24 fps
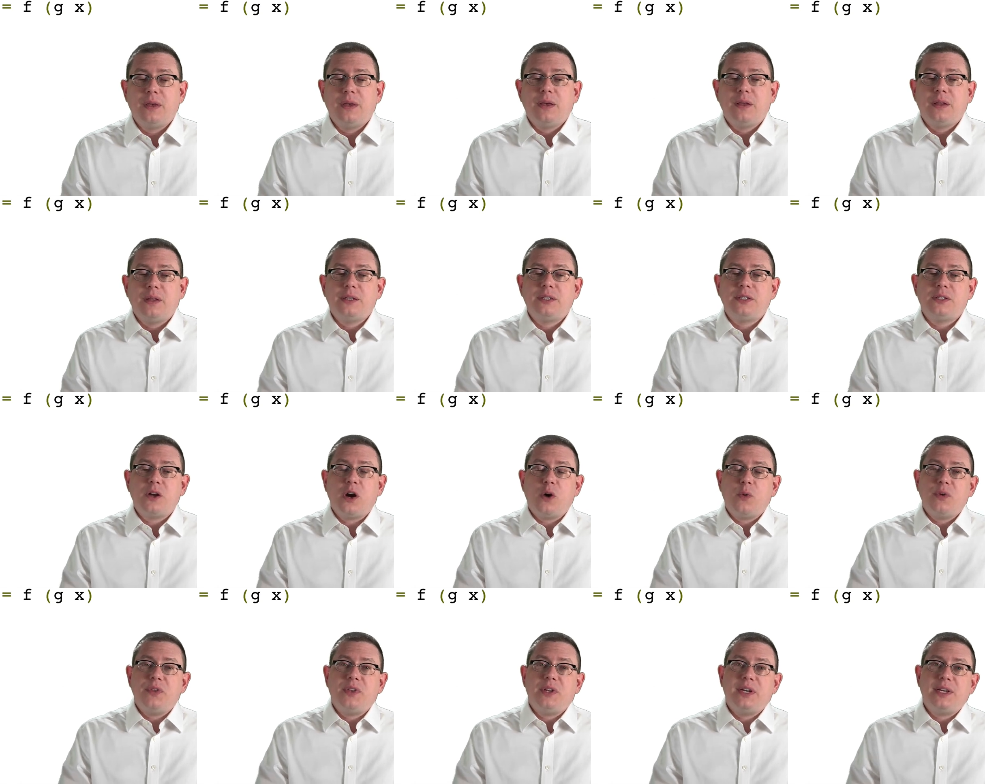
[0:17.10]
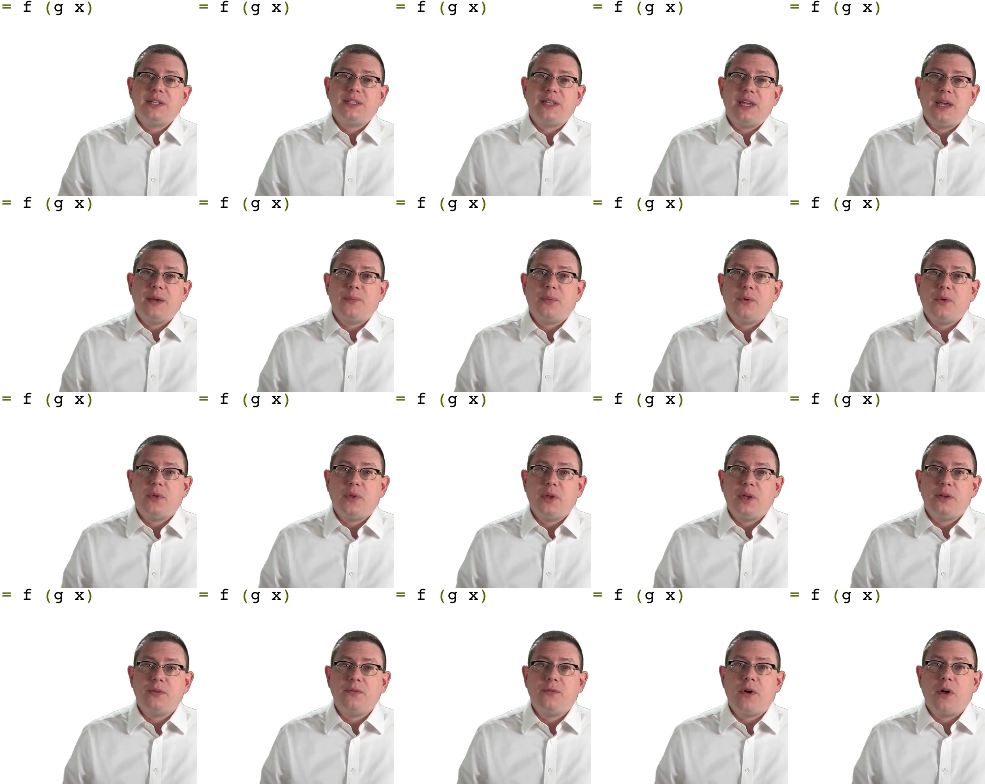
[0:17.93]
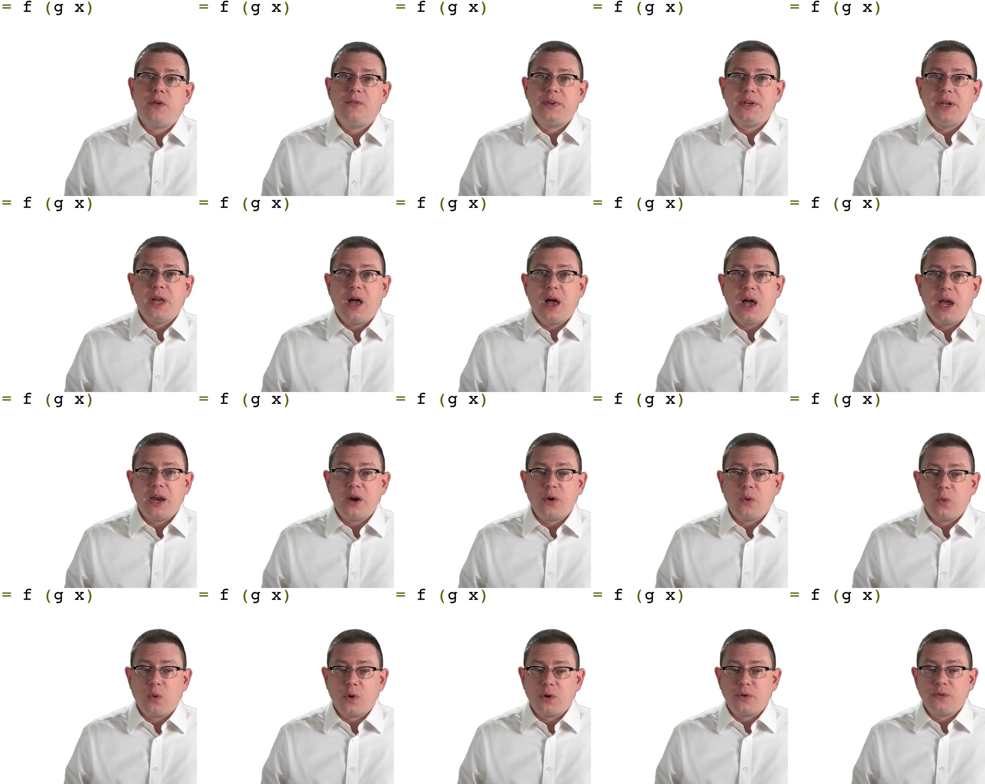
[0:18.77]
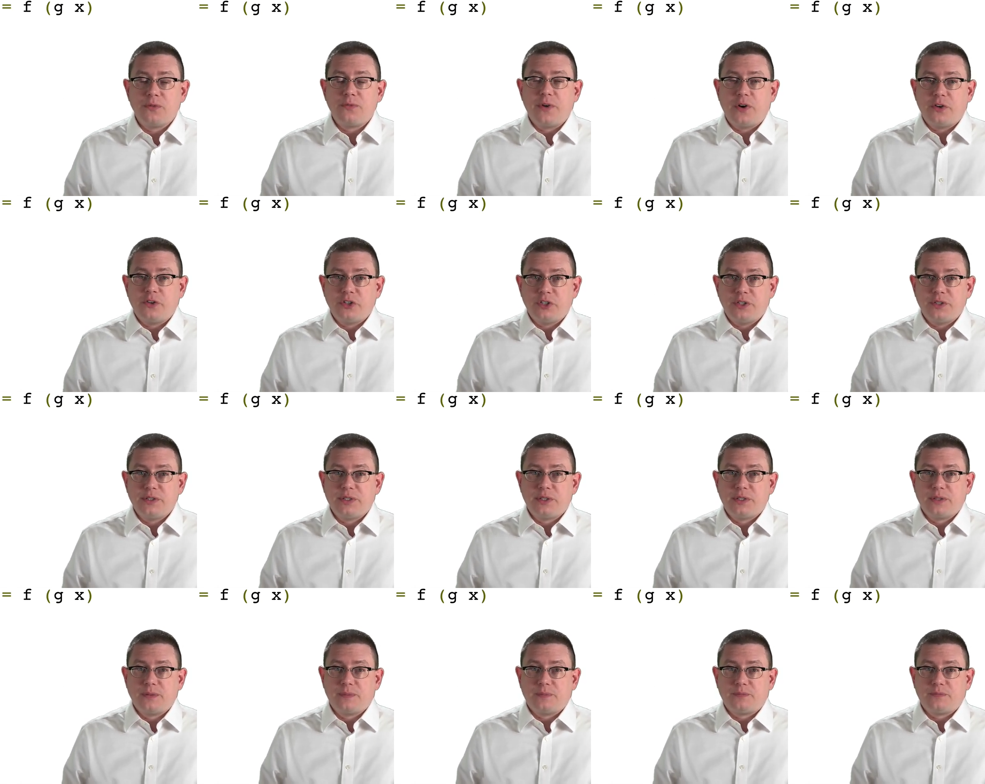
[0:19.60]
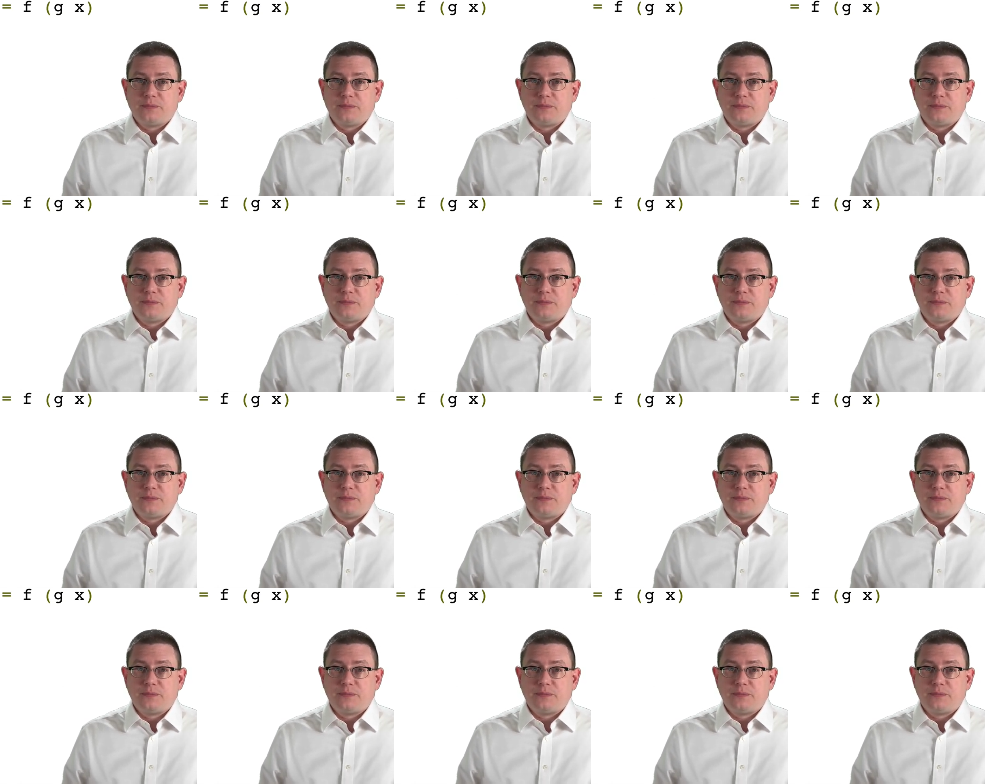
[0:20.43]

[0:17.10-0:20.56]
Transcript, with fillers: Let's start with an example involving higher order functions.